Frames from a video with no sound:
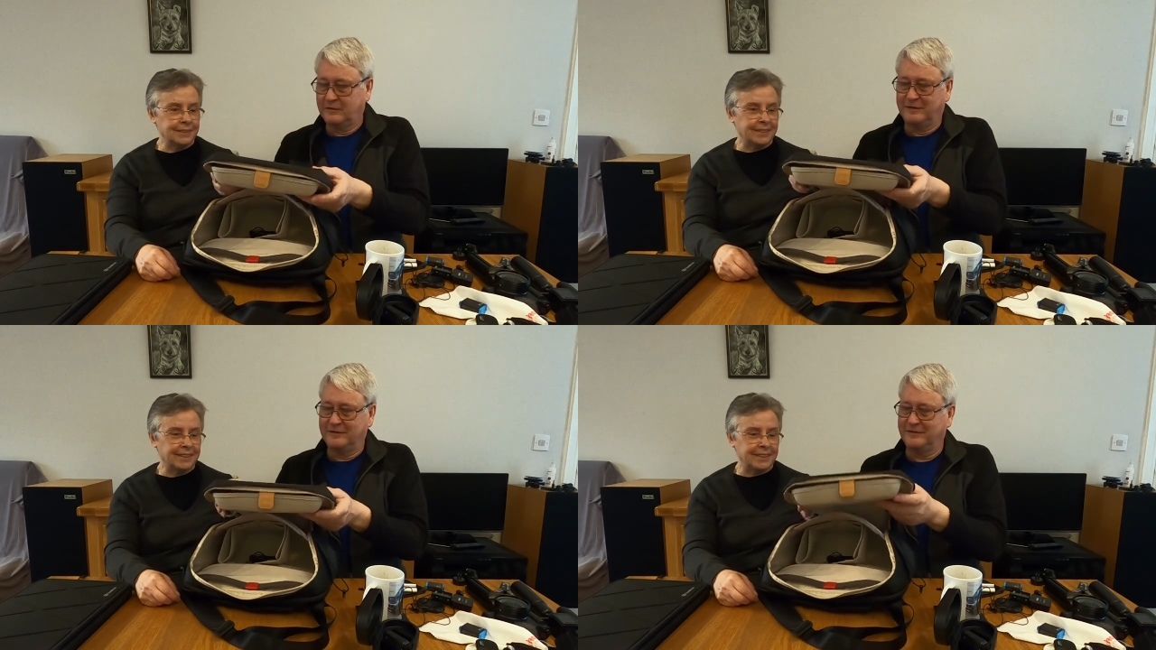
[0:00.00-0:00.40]

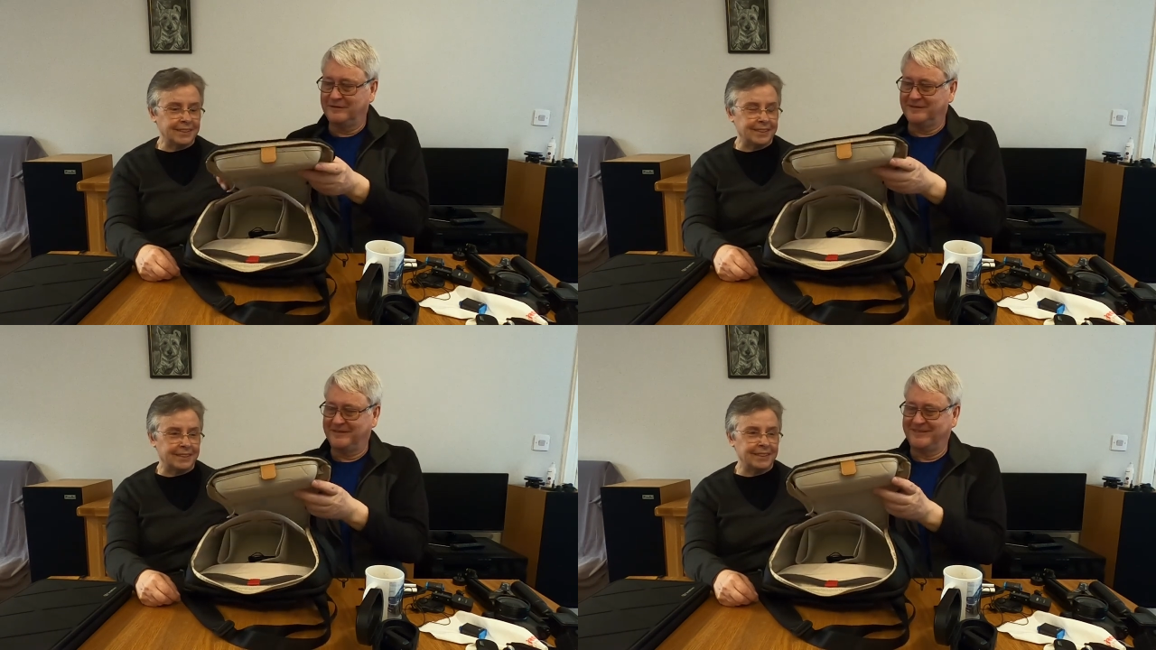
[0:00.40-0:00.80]

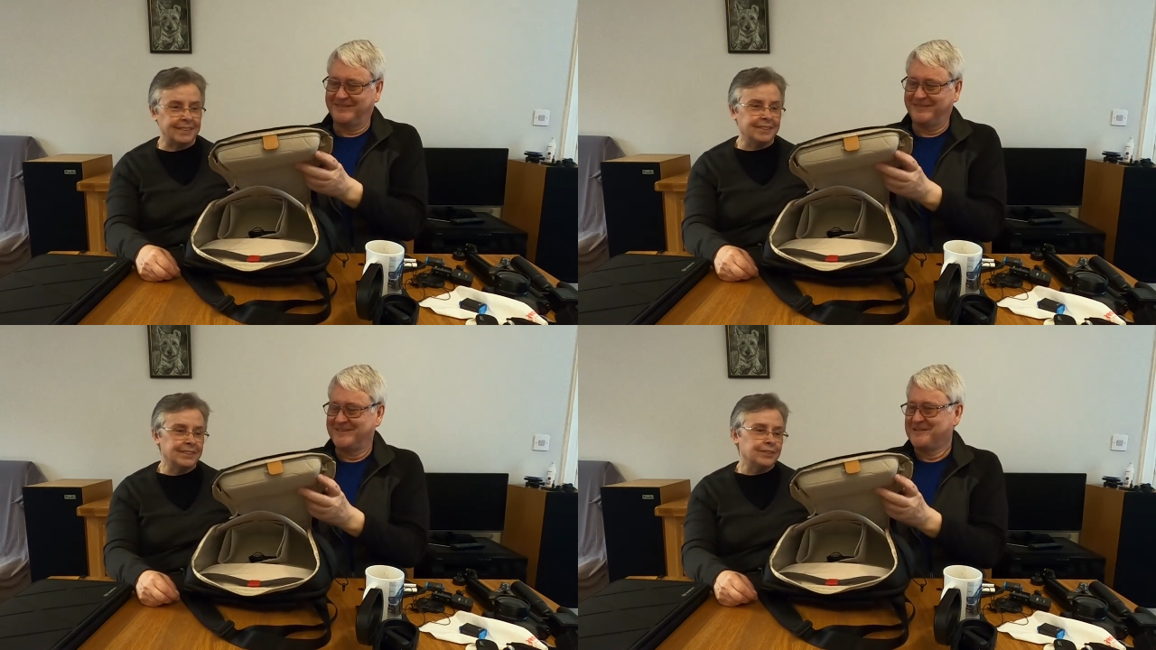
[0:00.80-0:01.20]

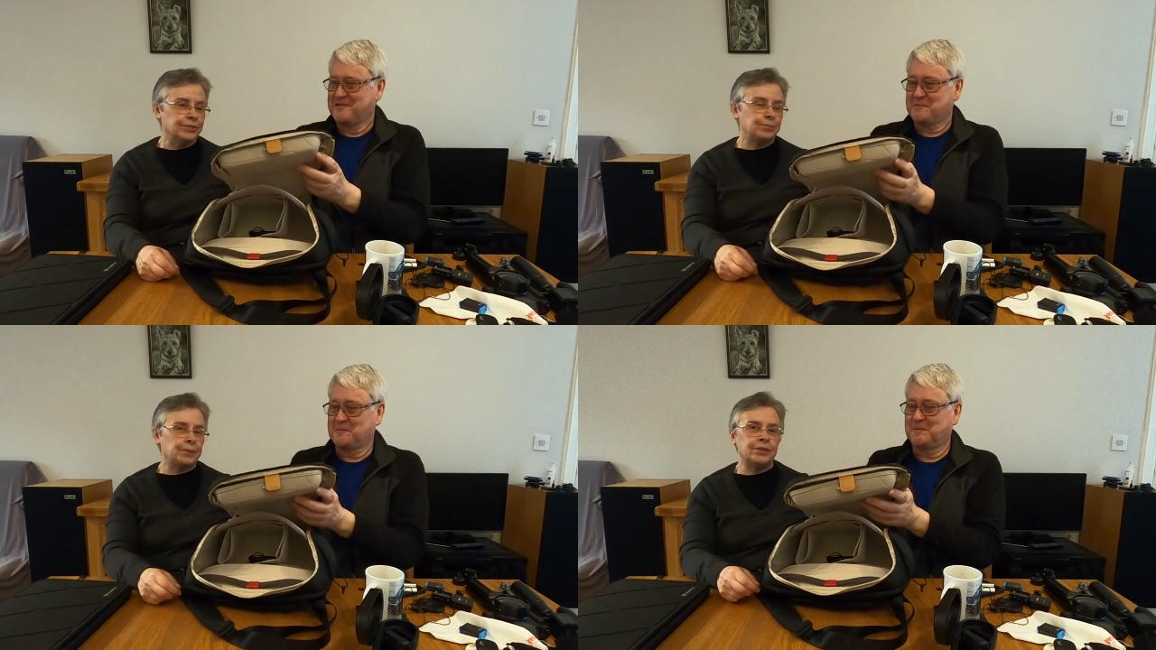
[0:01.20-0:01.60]
Speaker 1: it.
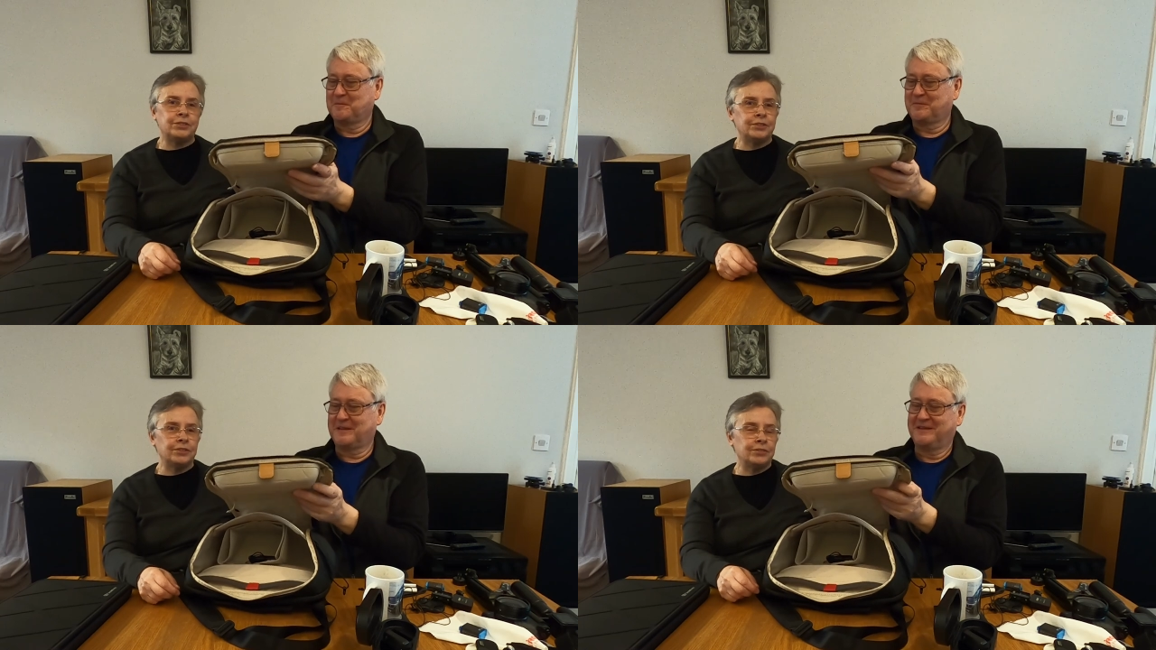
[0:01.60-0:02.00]
We're supposed
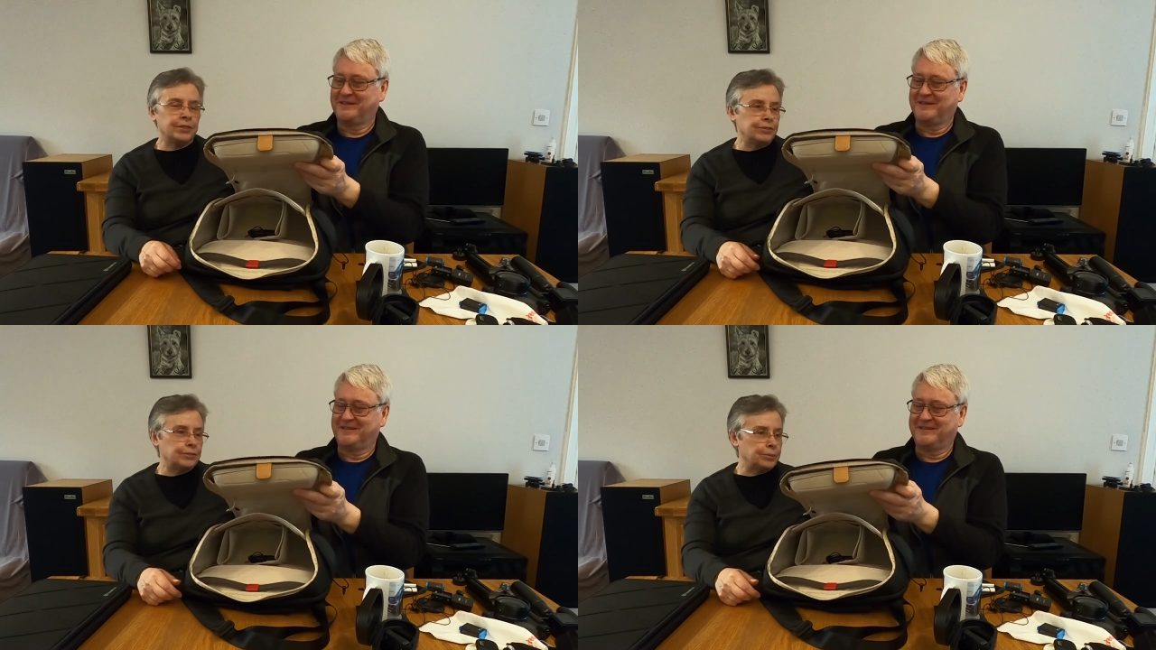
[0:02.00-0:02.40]
to do
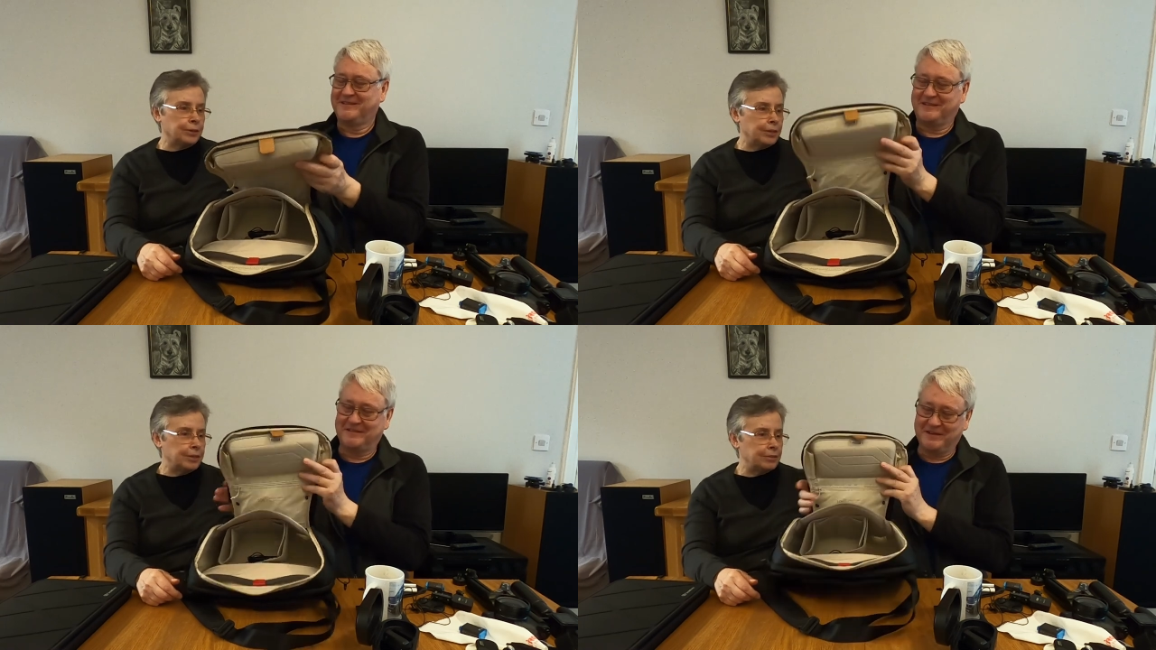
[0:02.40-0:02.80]
things
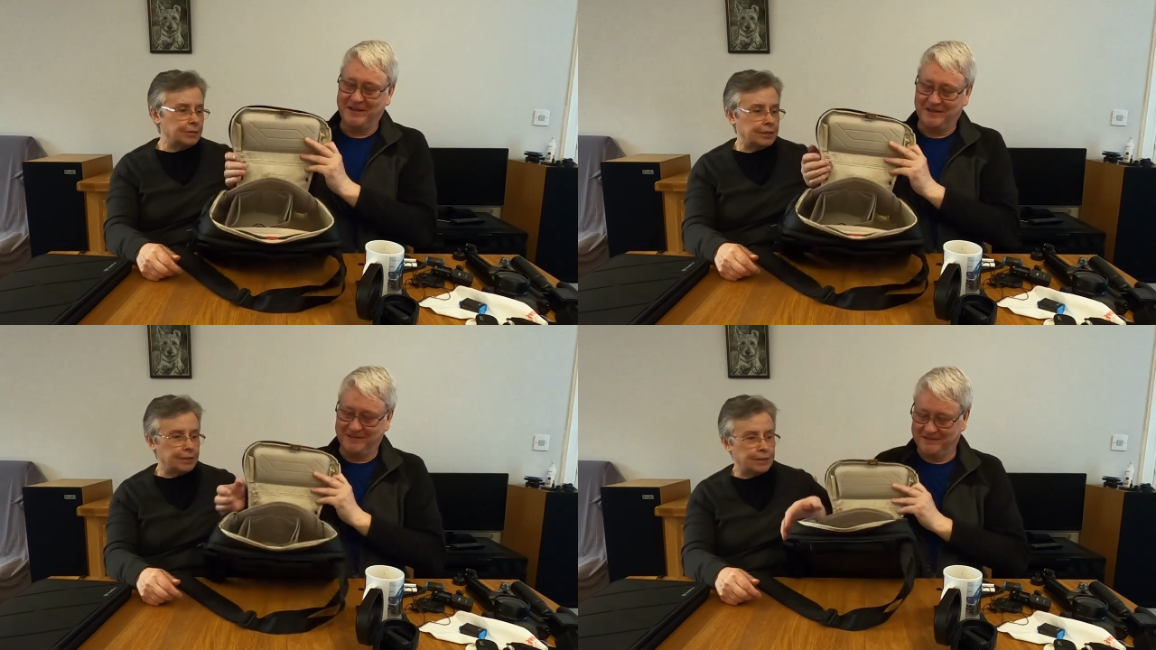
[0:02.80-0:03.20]
twice.
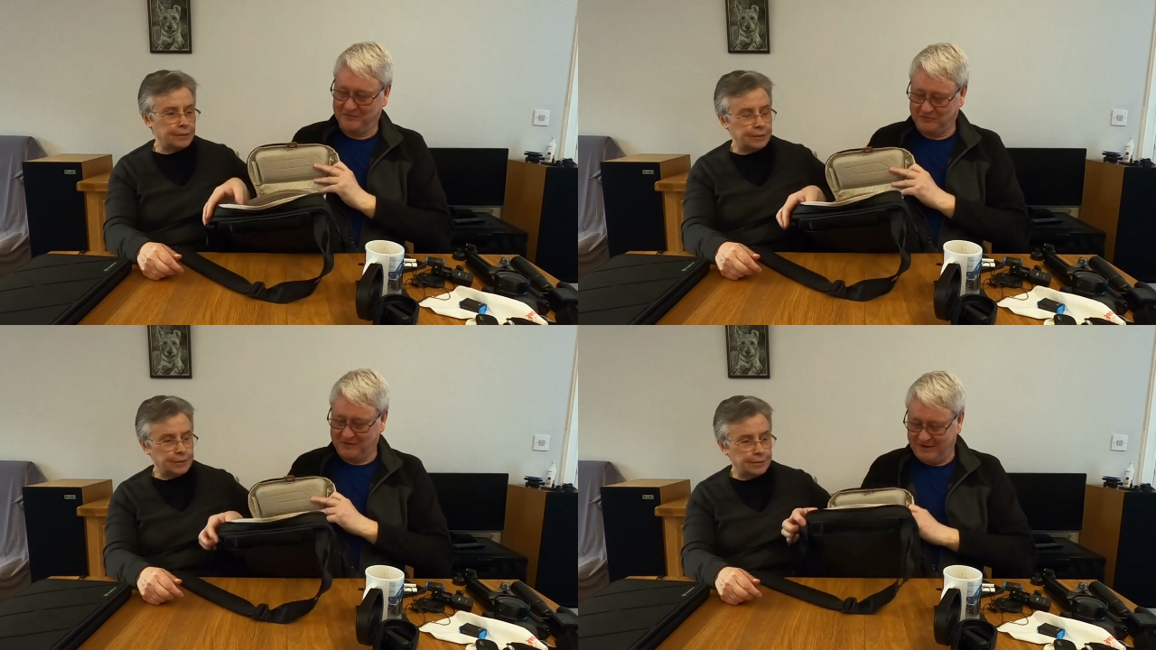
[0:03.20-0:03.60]
Yeah,
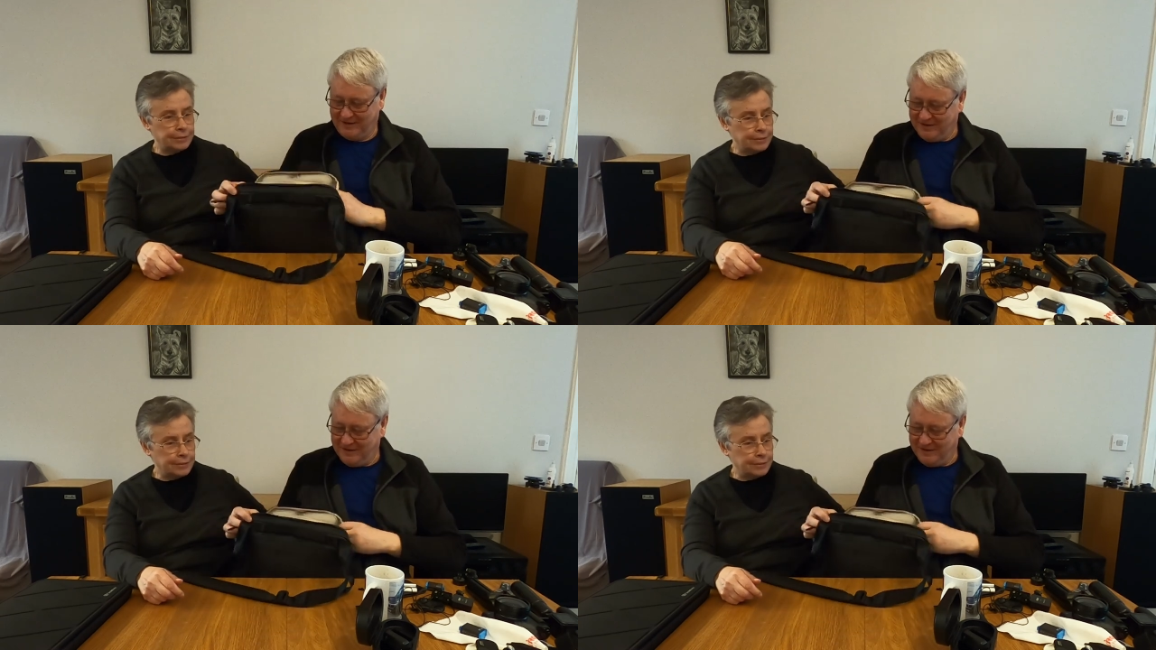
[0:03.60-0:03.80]
that's right.